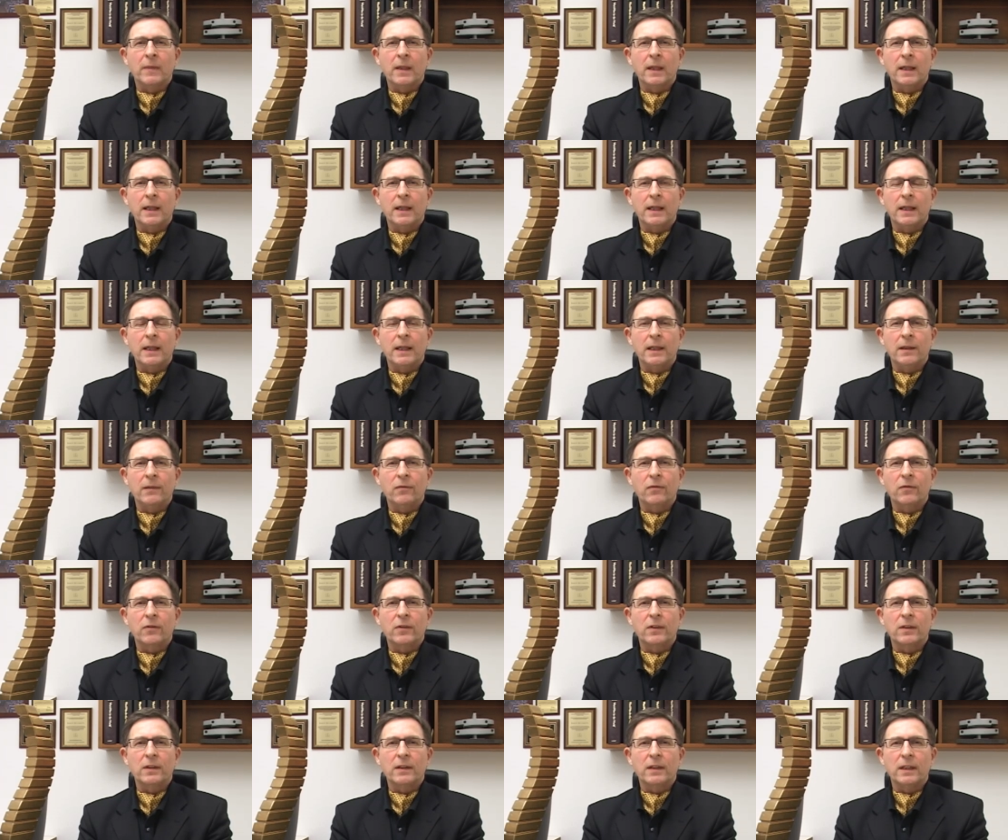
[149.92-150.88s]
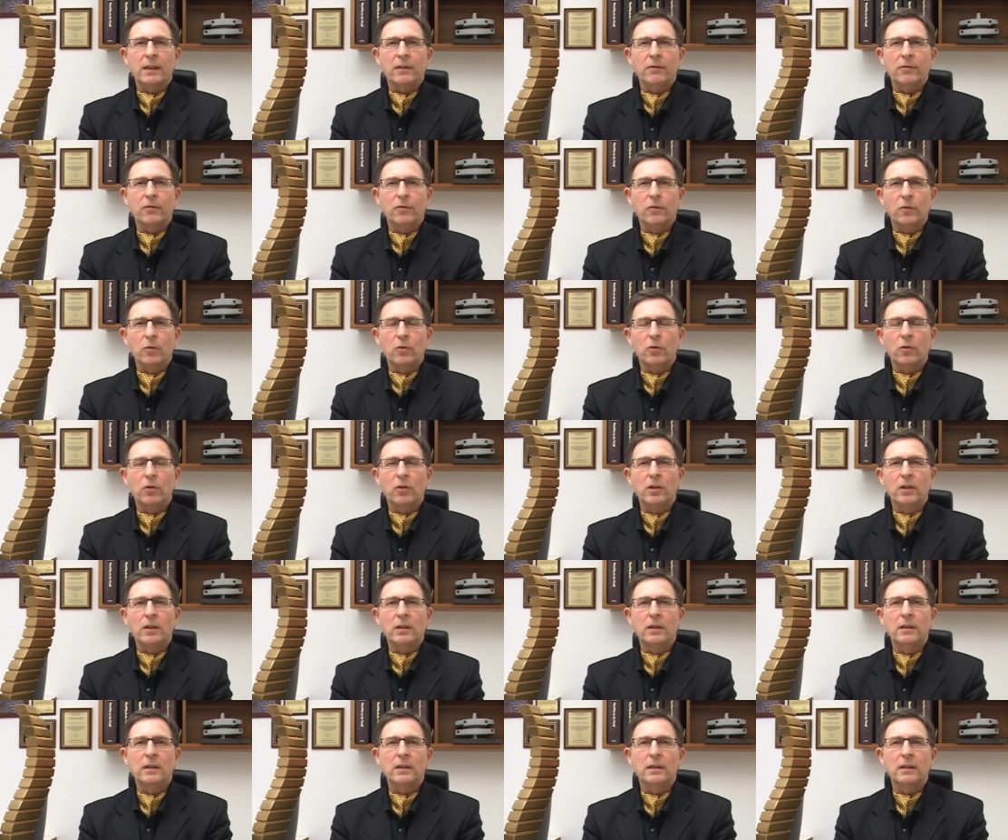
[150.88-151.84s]
and therefore
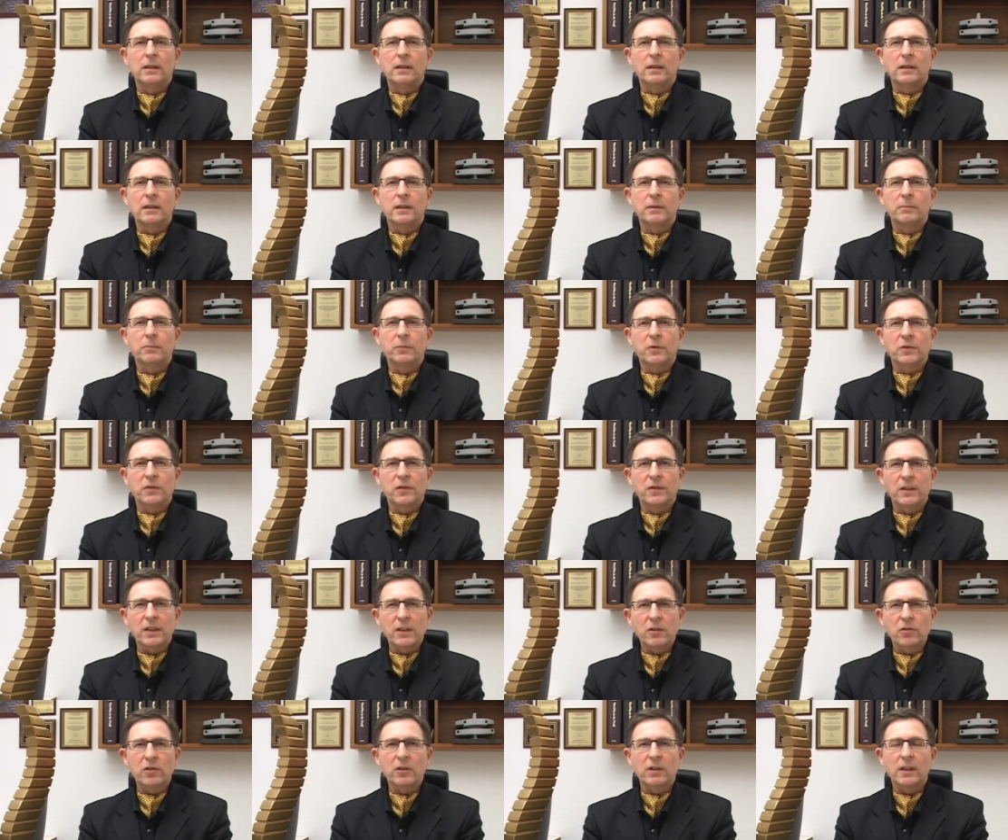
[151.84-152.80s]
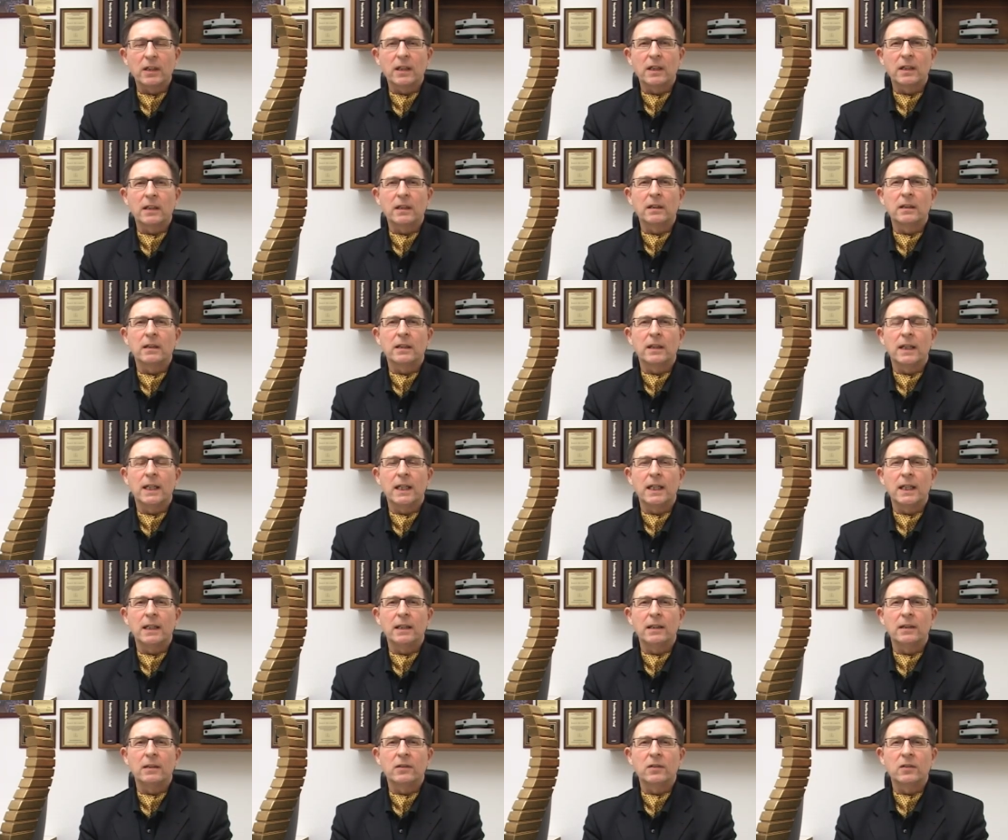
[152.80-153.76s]
uh, the positioning
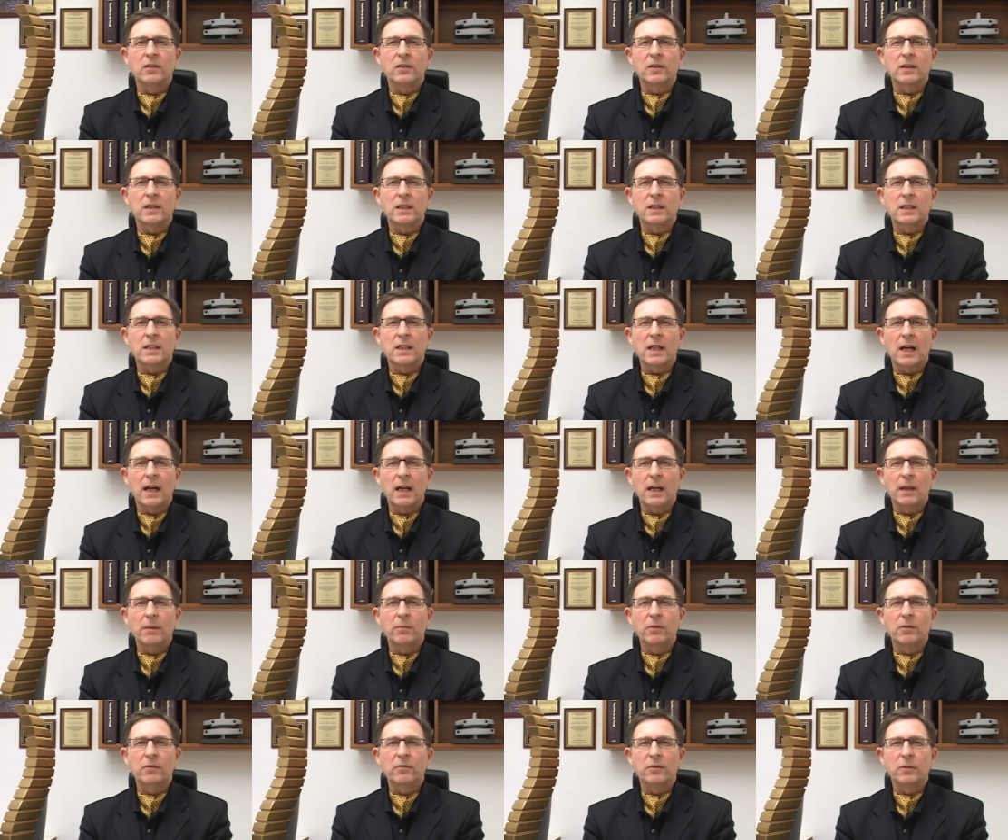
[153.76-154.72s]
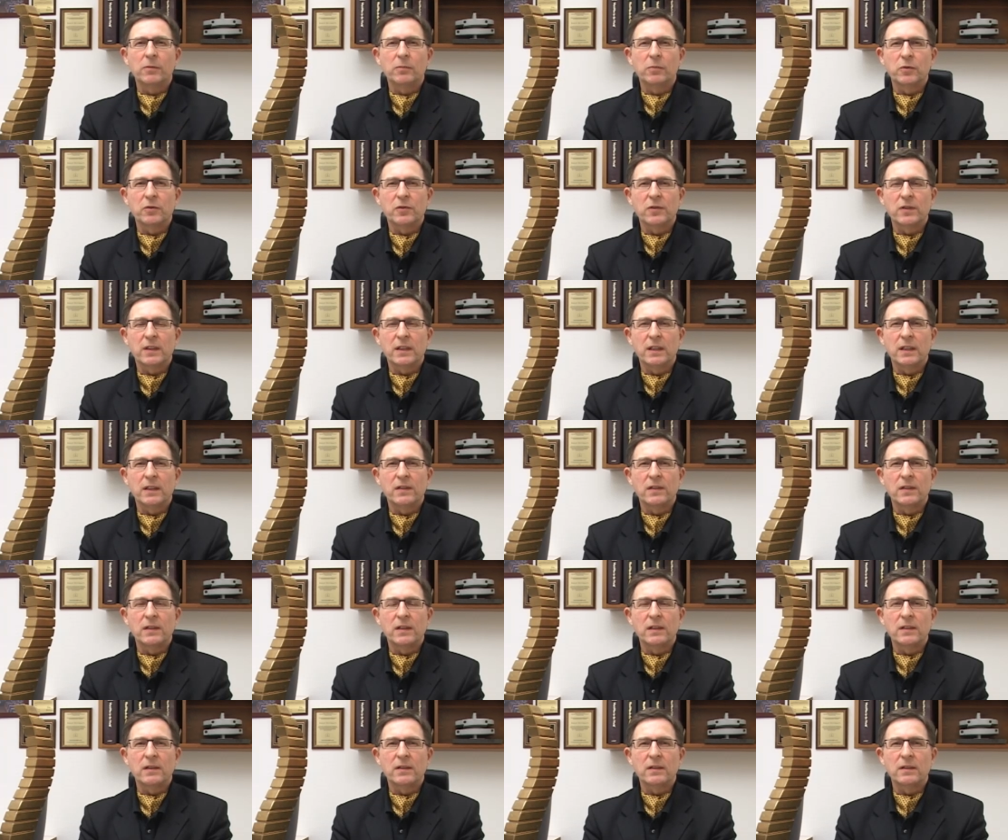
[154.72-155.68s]
and the type of the
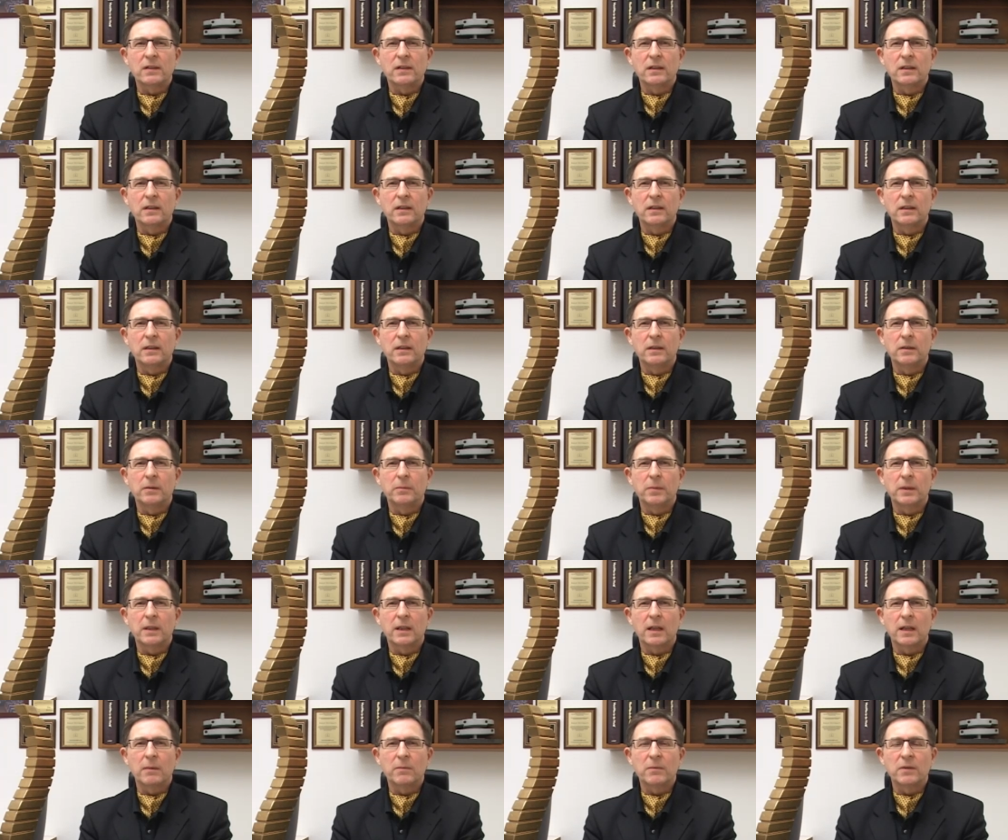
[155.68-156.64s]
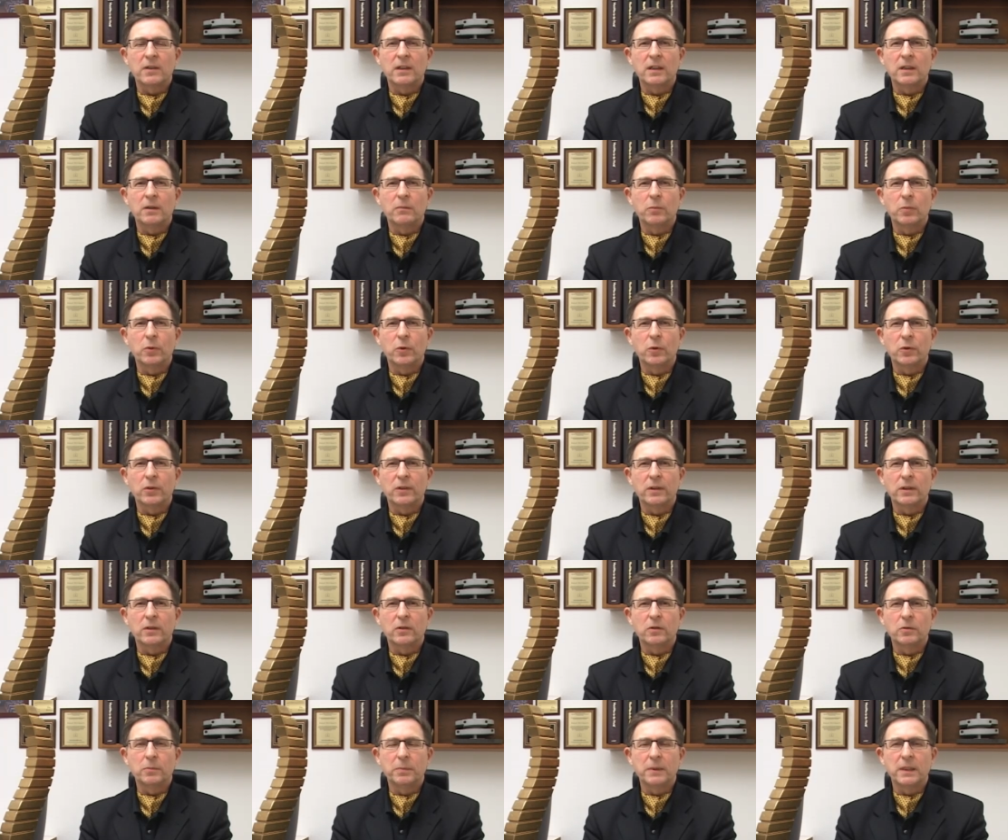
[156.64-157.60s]
prosthesis uh, becomes an
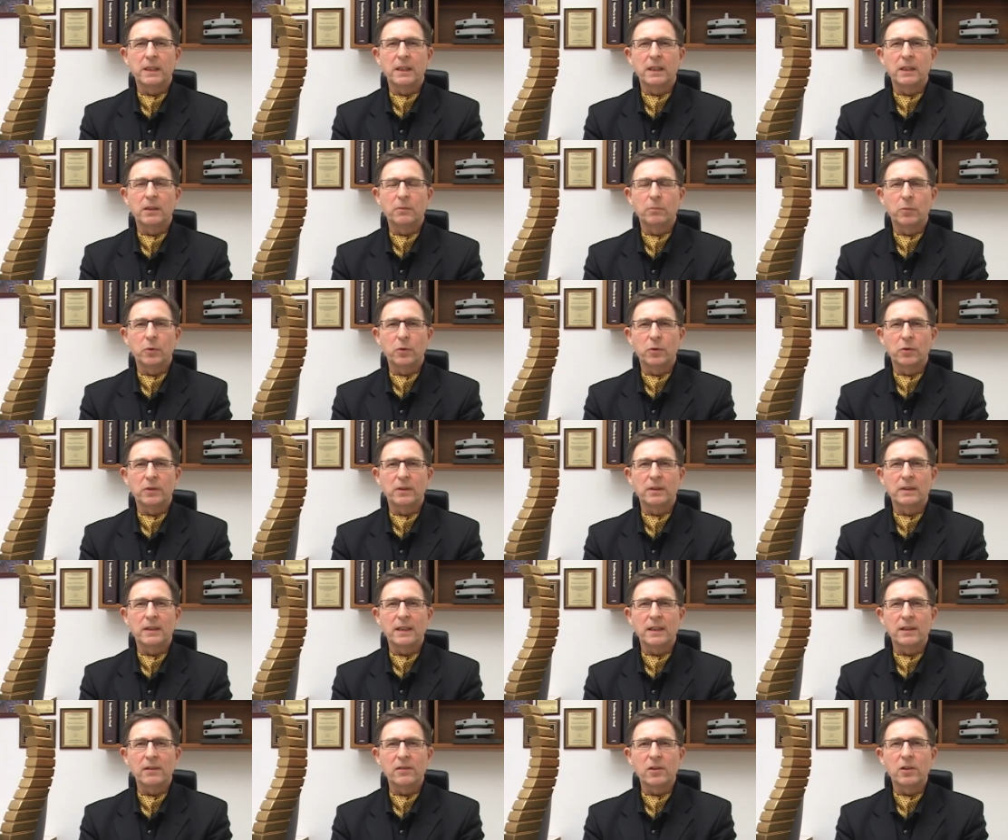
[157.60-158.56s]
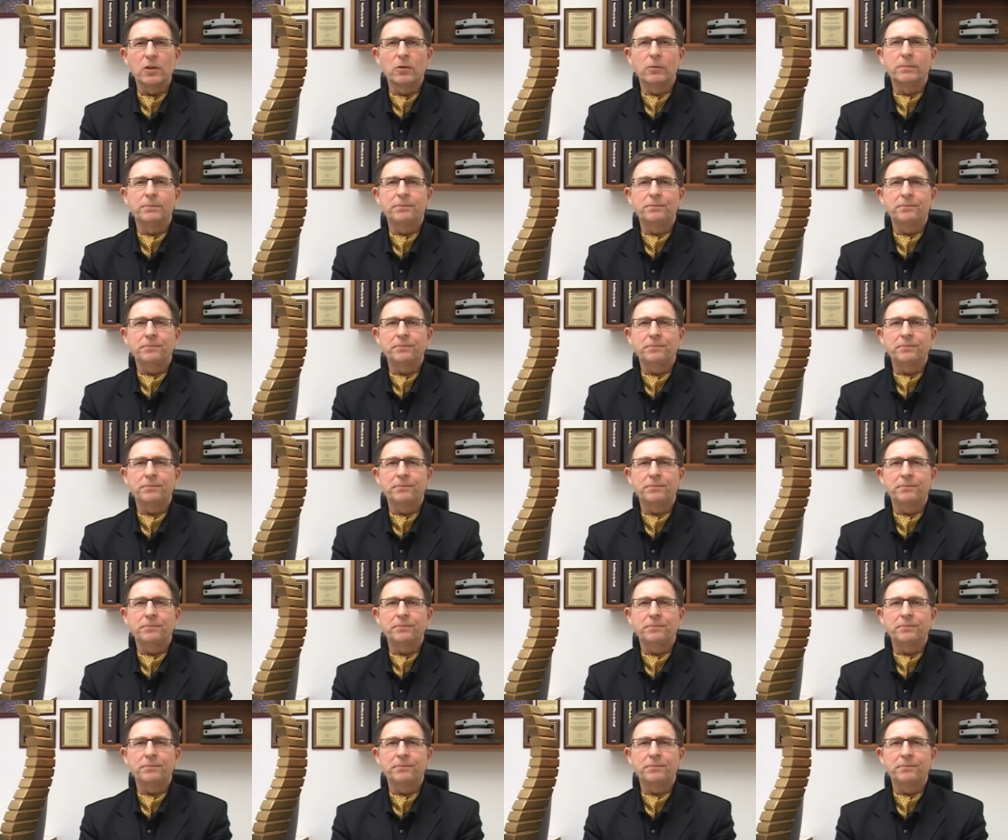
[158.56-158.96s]
important to be an important issue.